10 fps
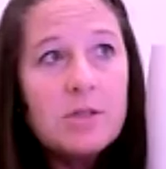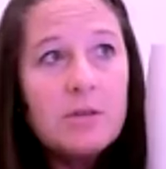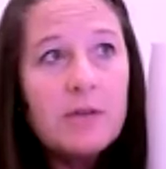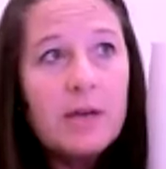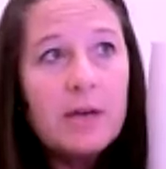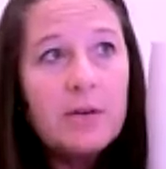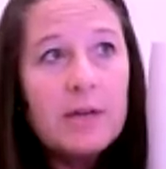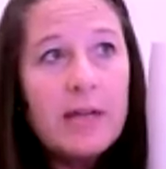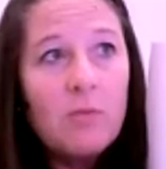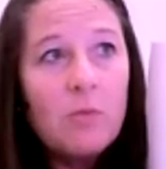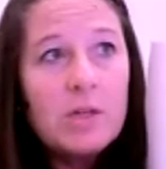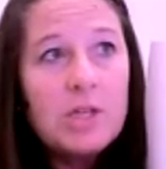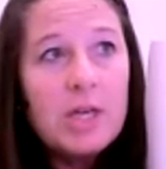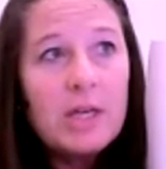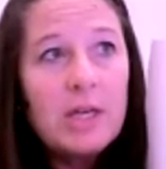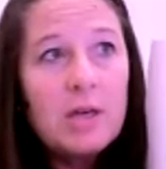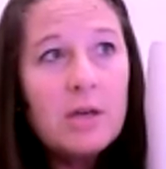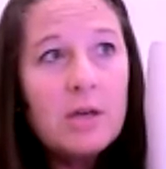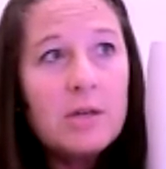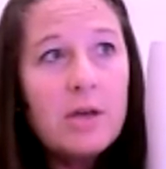you're going to have one check here,
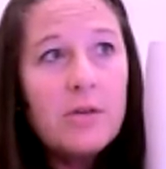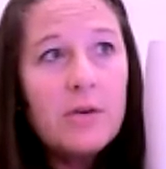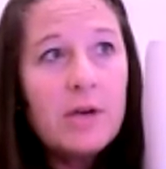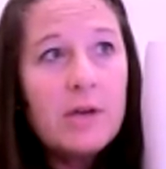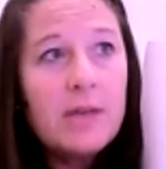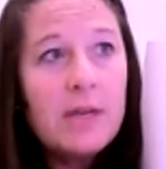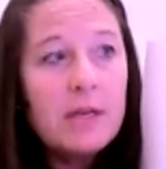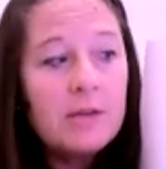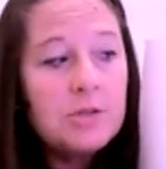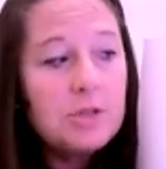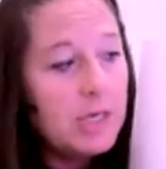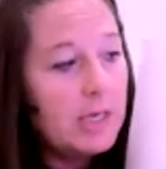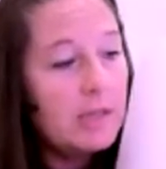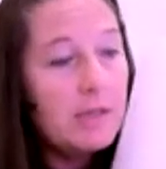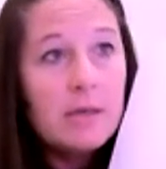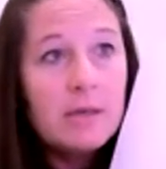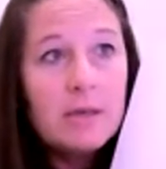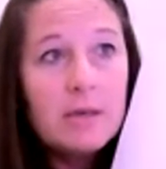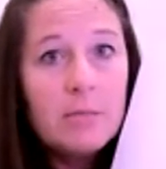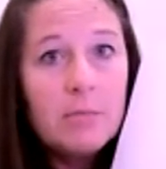another, and then a check at the
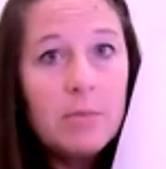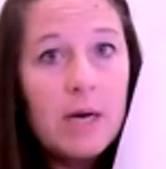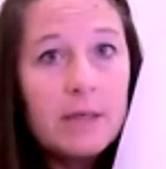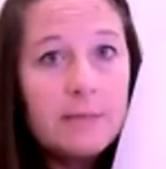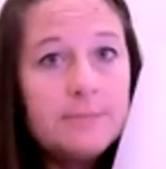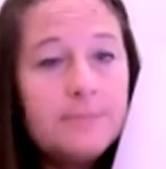bottom.